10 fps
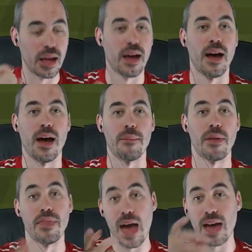Um,
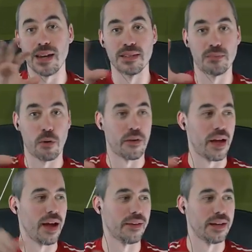that is part of the
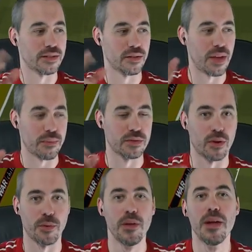highlight, so that was
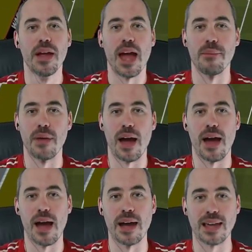normal. And
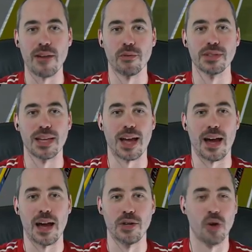like everyone's like,
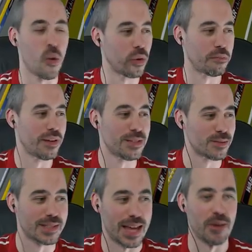no one plays
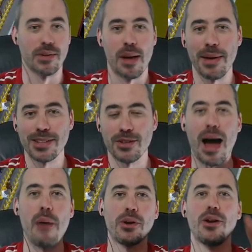with sound. I'm like, so
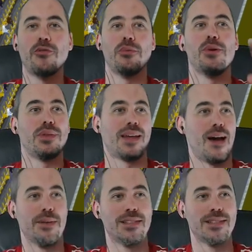I want to know from you in the
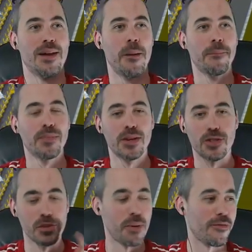comments.
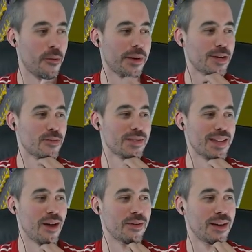Do you play Football Manager with
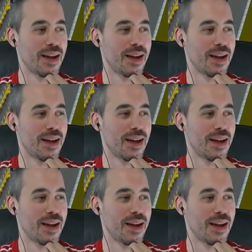sound?